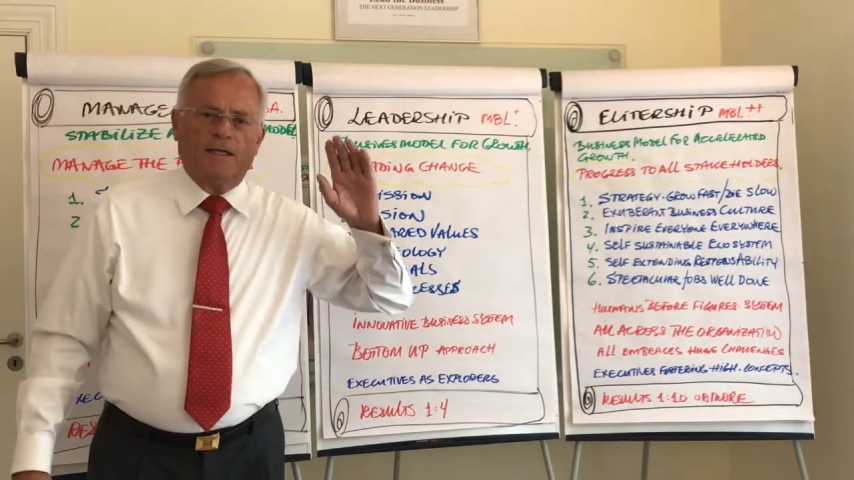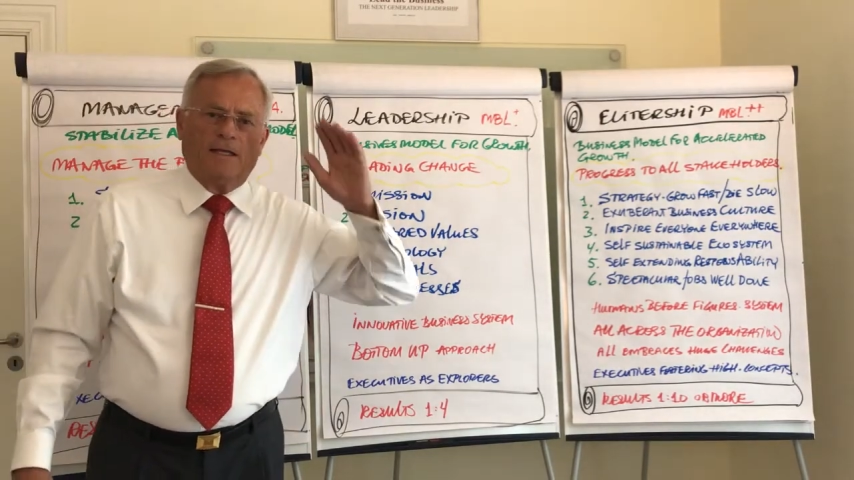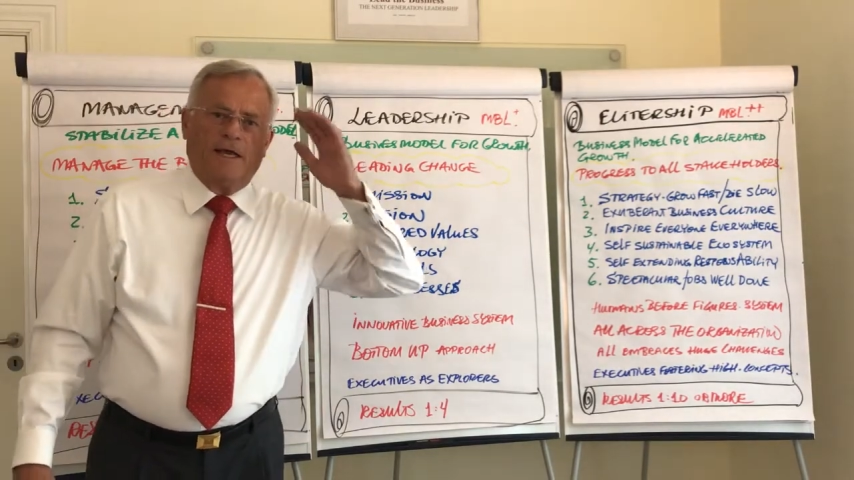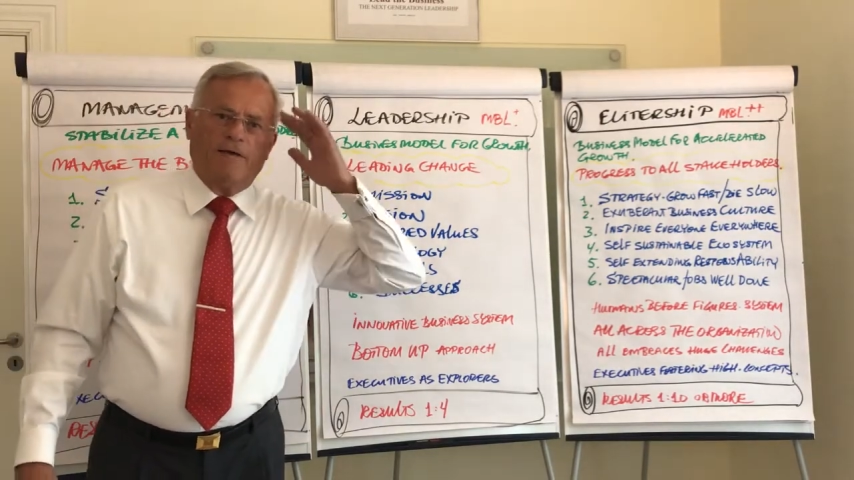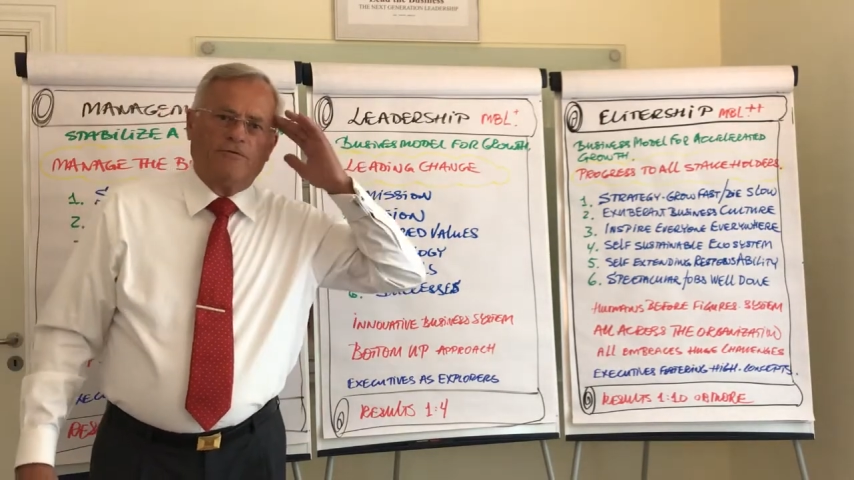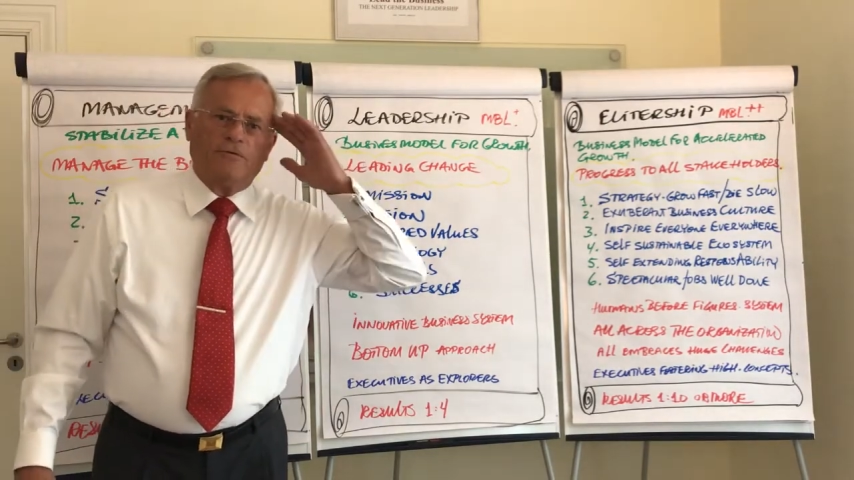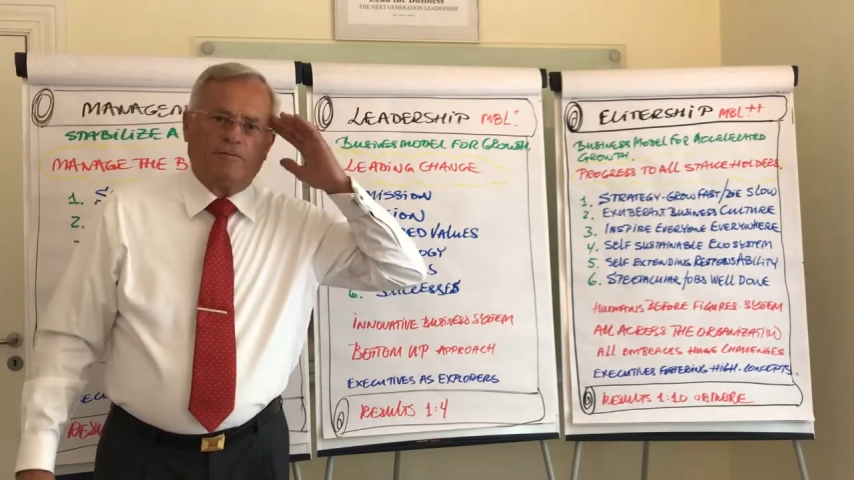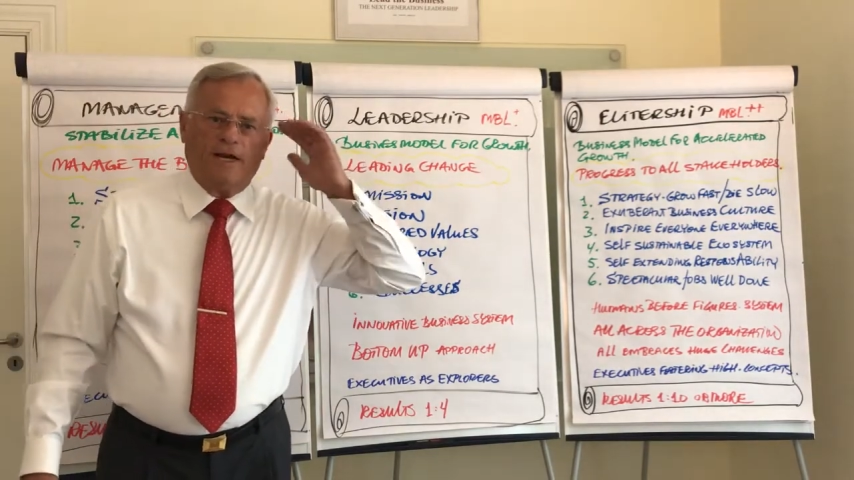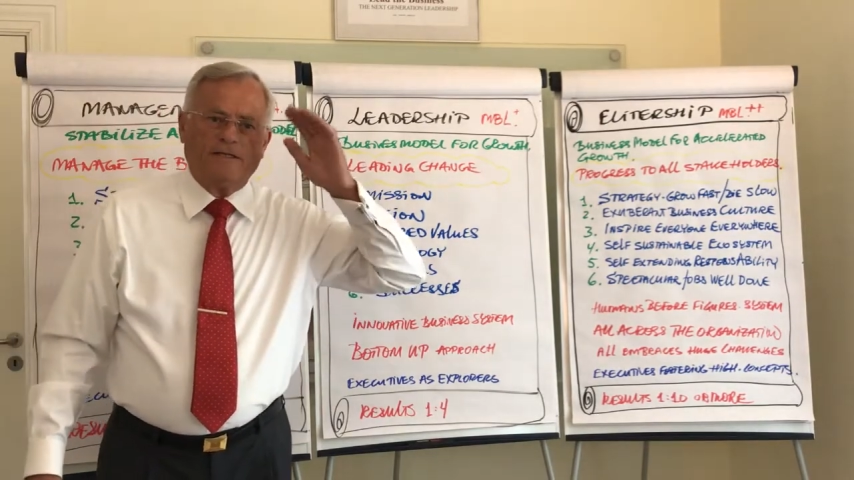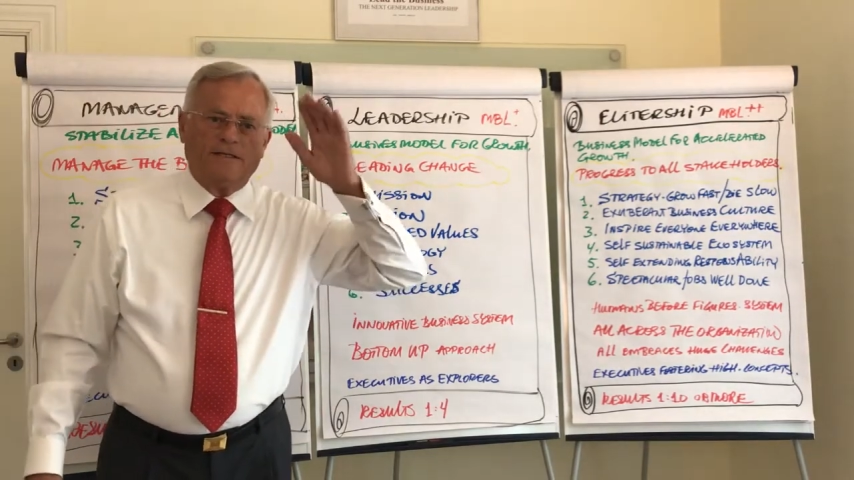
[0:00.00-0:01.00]
They have to
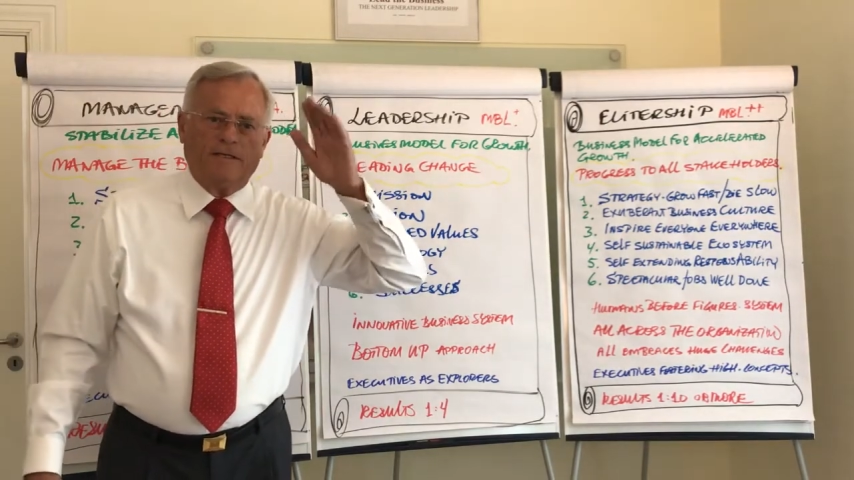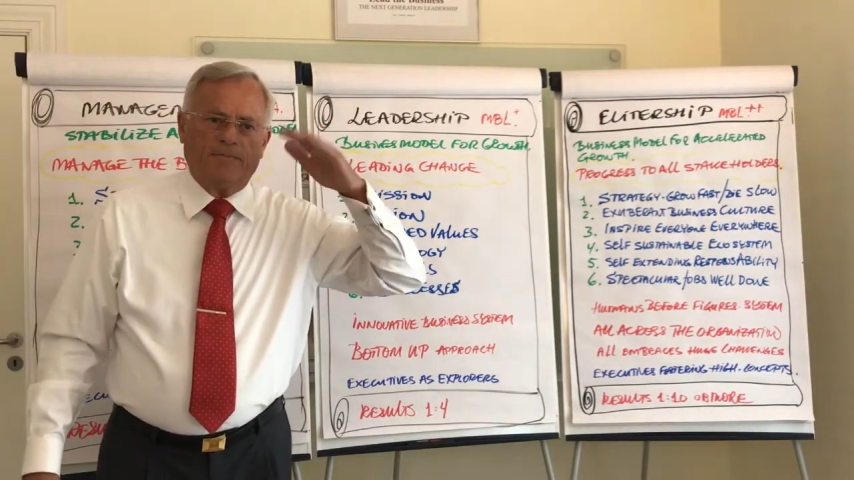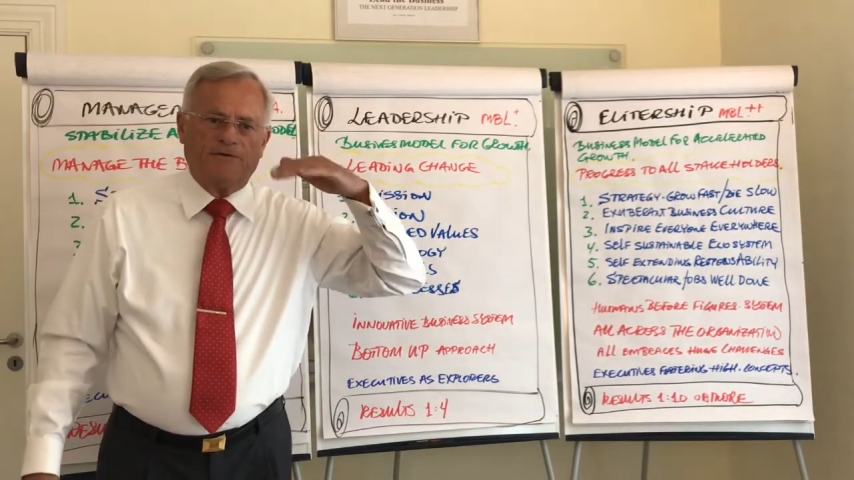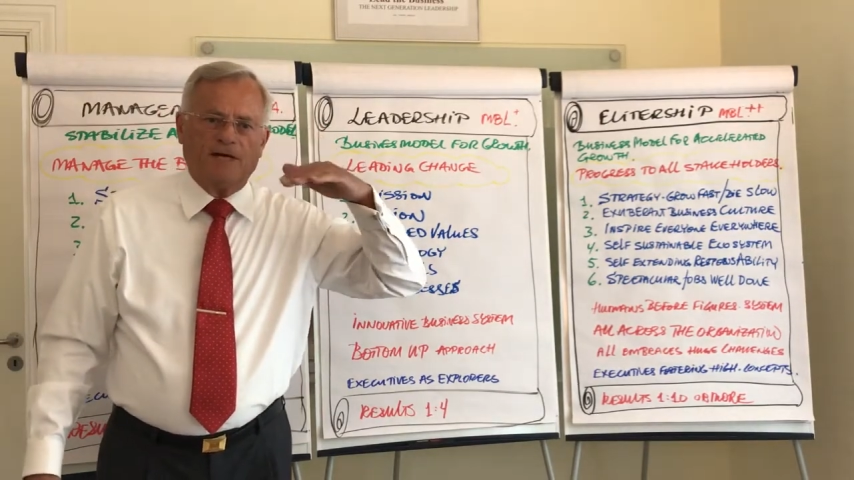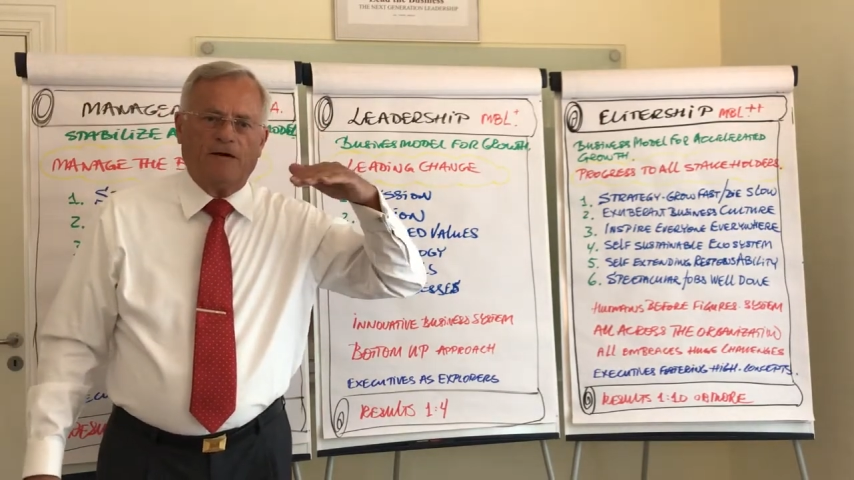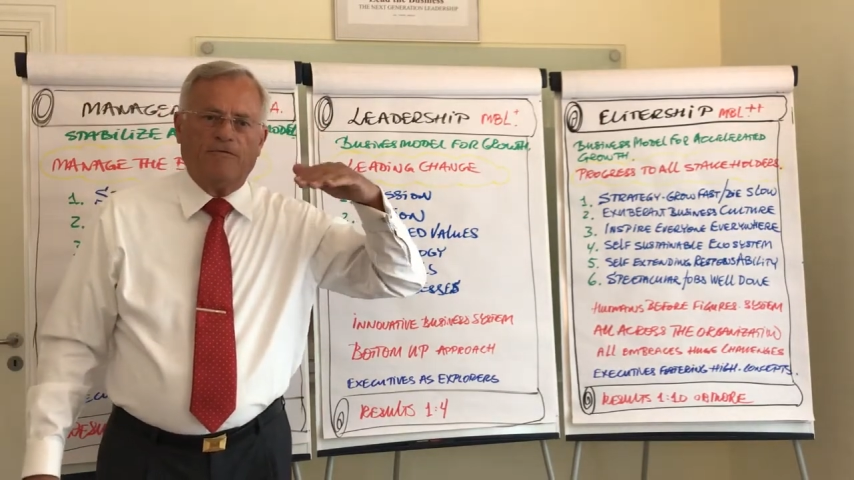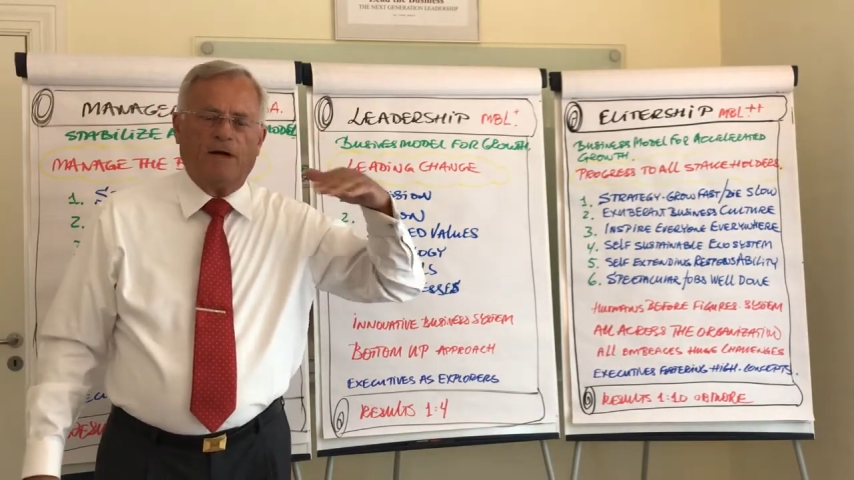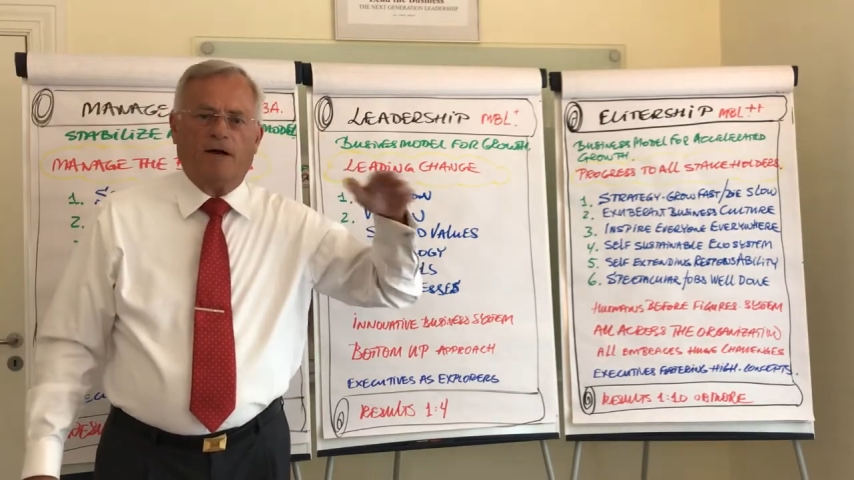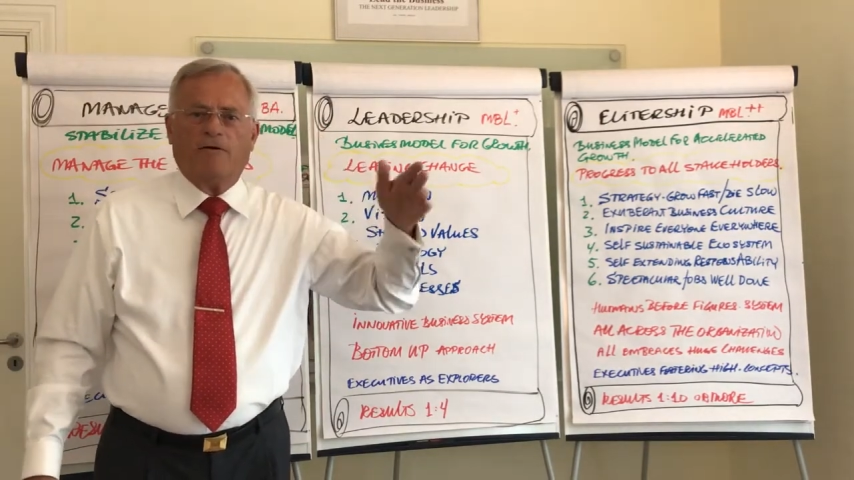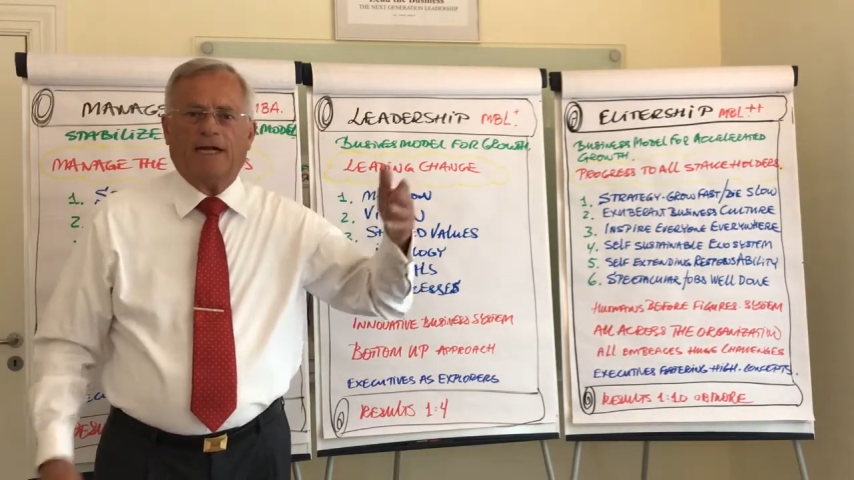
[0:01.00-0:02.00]
imagine
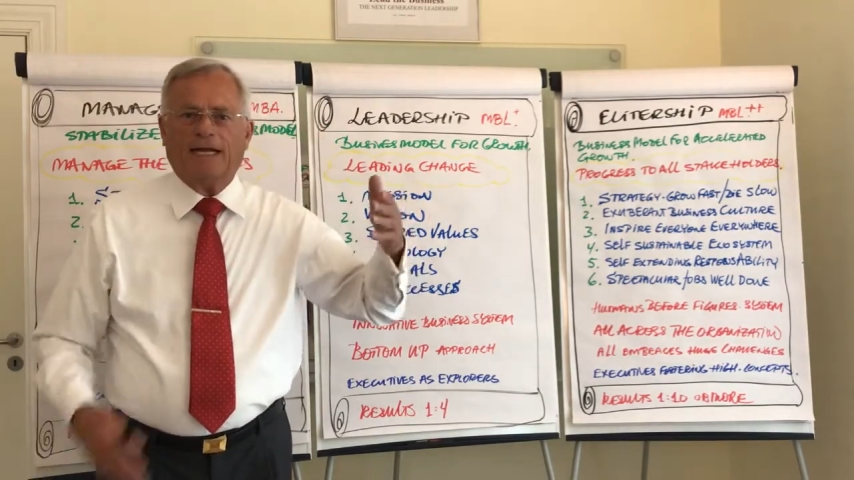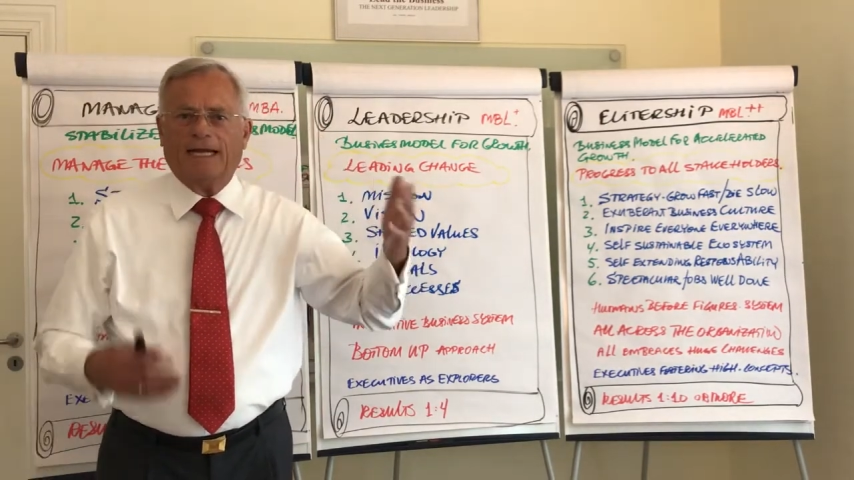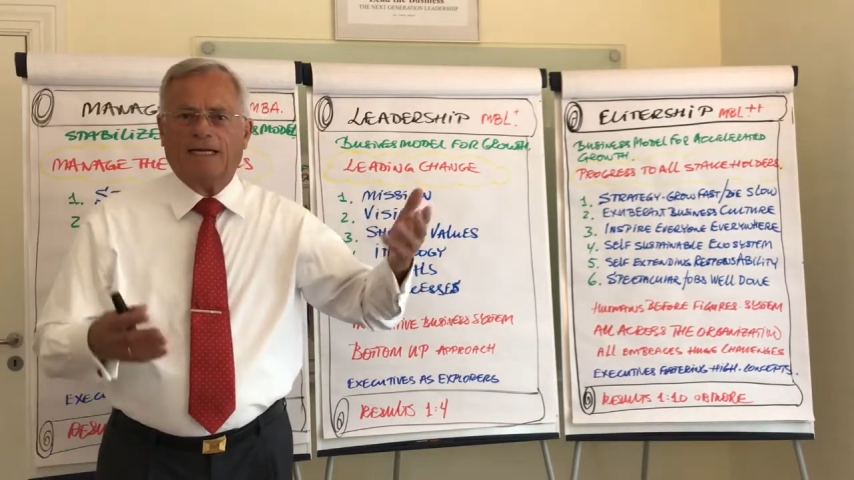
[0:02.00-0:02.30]
themselves, how can I